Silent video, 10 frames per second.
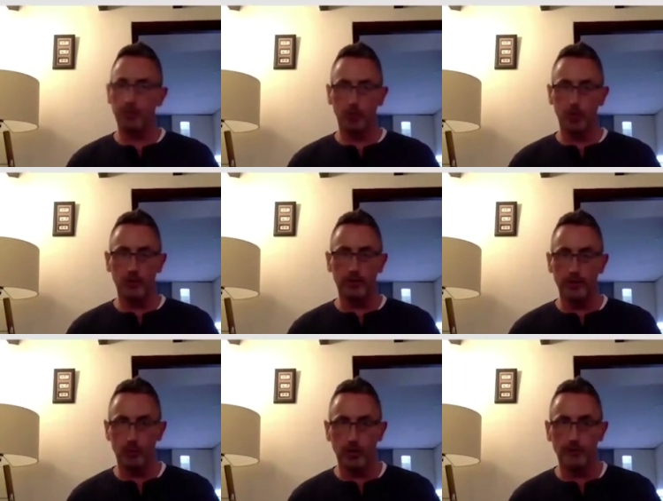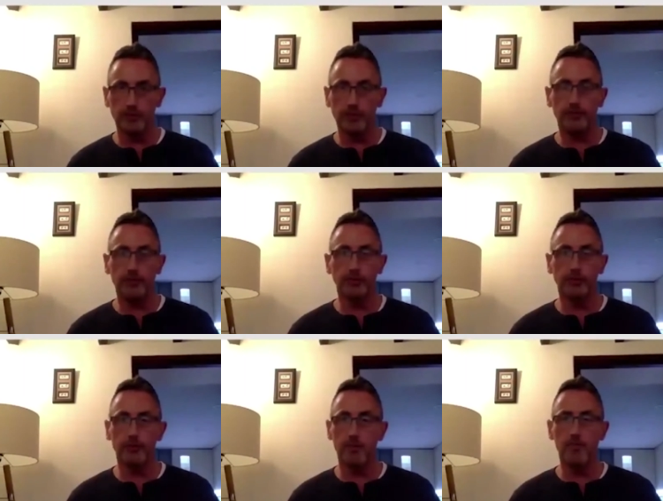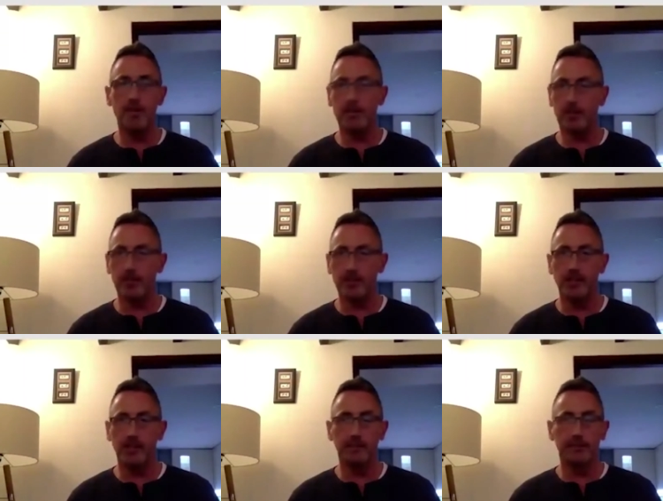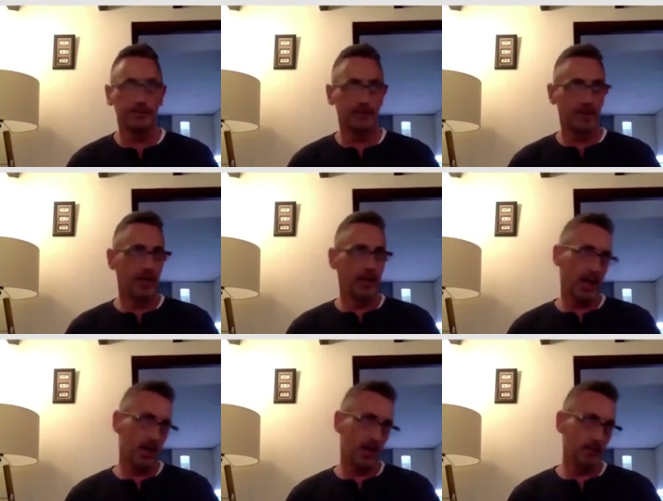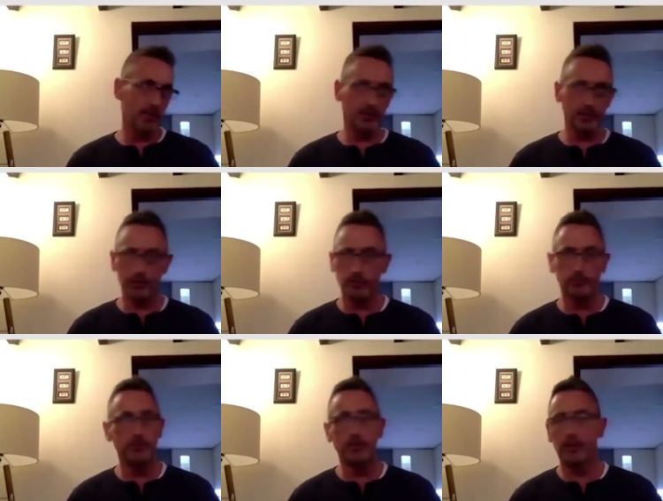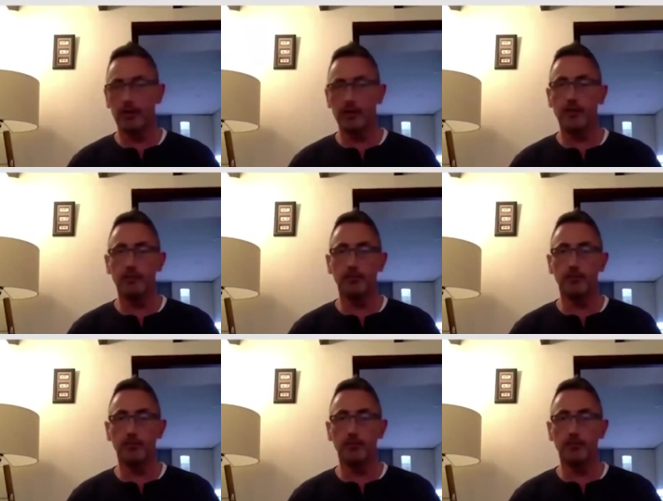have worked within organisations for many, many years. Um, they're certain, you know, they, they're